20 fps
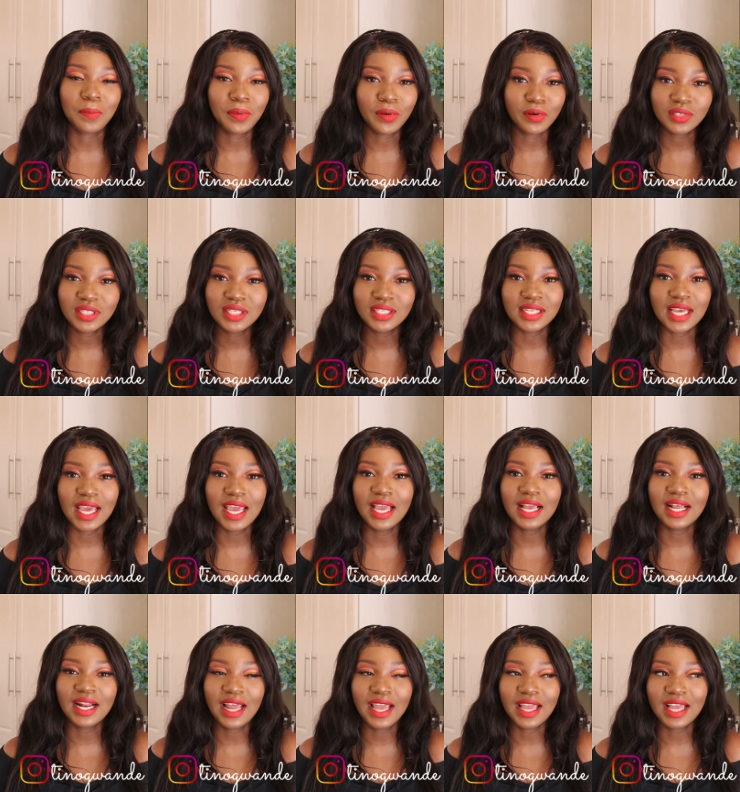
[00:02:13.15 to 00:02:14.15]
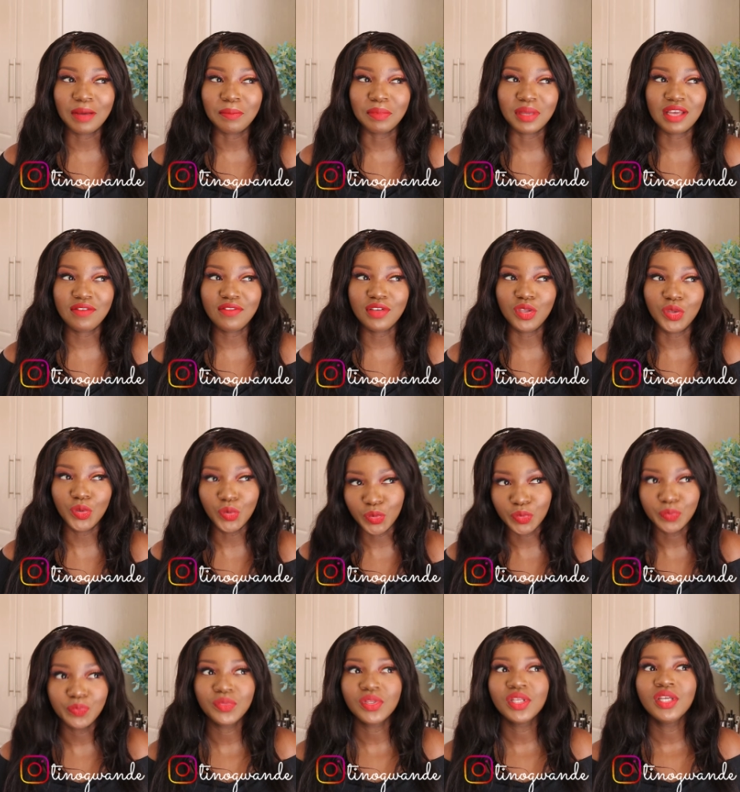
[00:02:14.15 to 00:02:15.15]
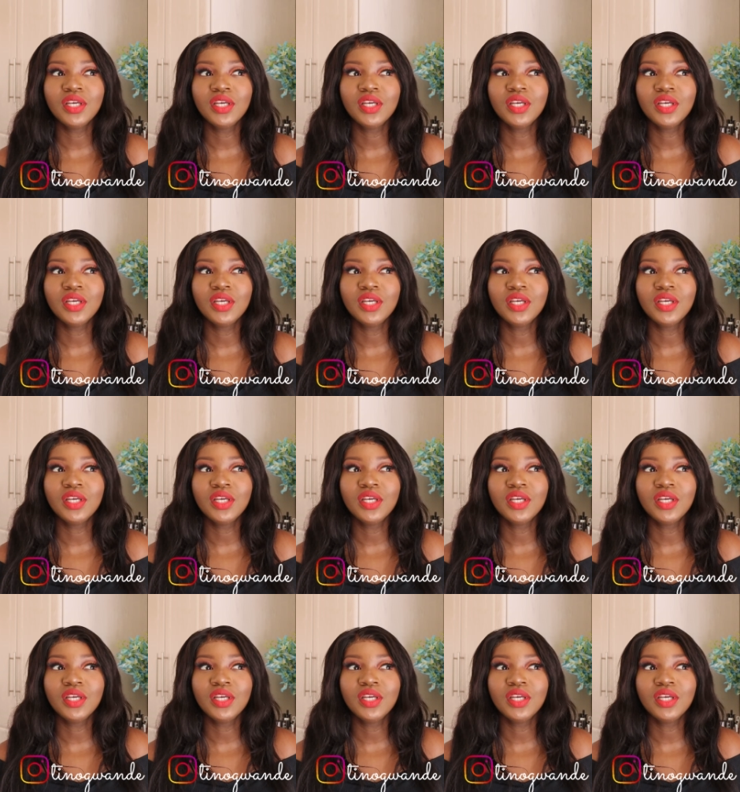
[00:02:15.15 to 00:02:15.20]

post saying like i'm giving you